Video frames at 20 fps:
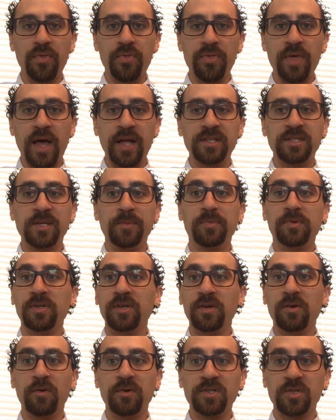That
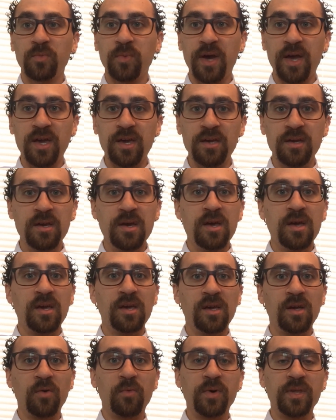typically goes away,
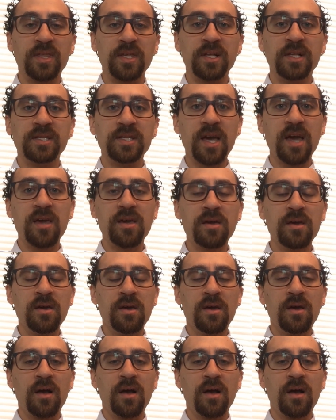within a day,